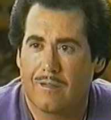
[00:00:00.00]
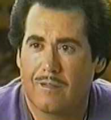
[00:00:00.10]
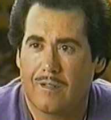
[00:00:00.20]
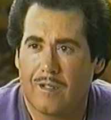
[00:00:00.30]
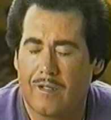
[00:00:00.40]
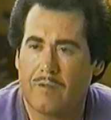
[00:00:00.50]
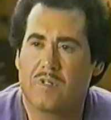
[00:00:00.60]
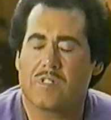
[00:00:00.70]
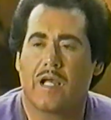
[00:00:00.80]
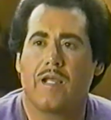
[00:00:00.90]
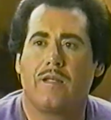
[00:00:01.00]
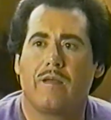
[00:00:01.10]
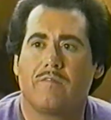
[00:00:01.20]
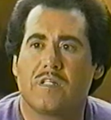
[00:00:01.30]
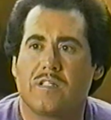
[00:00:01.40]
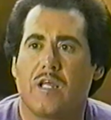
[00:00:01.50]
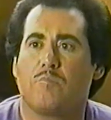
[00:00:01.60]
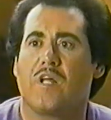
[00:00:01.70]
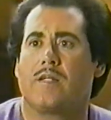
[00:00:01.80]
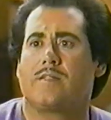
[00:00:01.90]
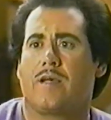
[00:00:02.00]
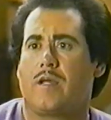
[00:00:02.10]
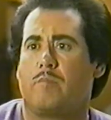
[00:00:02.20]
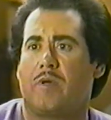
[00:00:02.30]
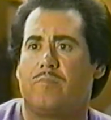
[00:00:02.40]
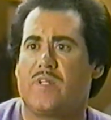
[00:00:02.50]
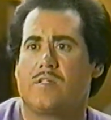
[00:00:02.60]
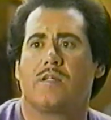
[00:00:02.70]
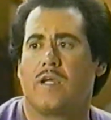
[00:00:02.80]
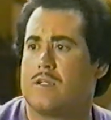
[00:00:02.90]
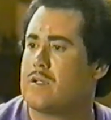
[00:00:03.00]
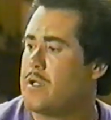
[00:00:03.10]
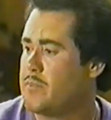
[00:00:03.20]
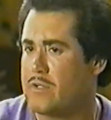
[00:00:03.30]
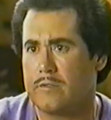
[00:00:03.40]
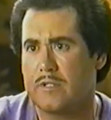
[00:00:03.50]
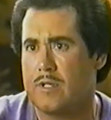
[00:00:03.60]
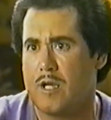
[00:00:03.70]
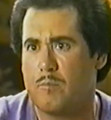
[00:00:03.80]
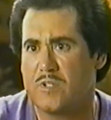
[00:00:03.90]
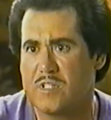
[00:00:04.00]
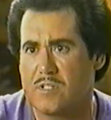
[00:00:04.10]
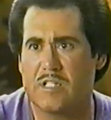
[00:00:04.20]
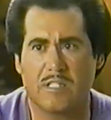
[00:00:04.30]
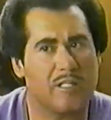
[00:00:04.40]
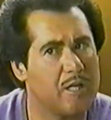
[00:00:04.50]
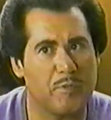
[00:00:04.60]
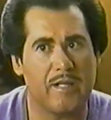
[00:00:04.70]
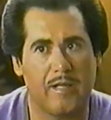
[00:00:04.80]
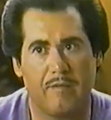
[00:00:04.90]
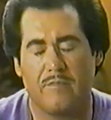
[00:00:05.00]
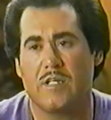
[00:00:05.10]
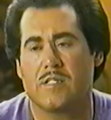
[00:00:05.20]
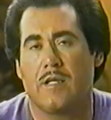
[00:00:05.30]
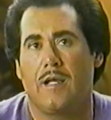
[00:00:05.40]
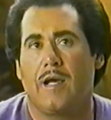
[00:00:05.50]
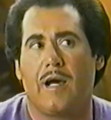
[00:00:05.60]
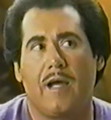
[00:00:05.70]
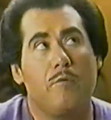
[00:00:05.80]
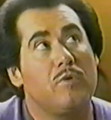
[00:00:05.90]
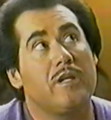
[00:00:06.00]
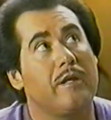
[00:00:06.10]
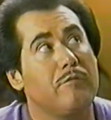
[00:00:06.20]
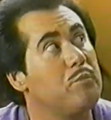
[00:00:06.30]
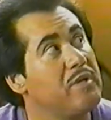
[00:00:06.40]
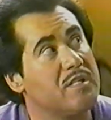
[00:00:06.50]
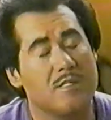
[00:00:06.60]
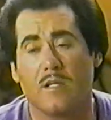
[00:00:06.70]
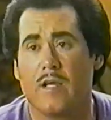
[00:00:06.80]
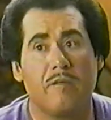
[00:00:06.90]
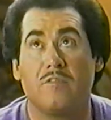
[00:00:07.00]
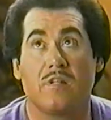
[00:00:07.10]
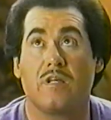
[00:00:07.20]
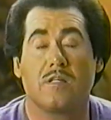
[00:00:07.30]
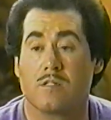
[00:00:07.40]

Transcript: In other words, I never said, by the time I'm this age, I'm going to accomplish this and I'm going to have this. I would never be a slave to this.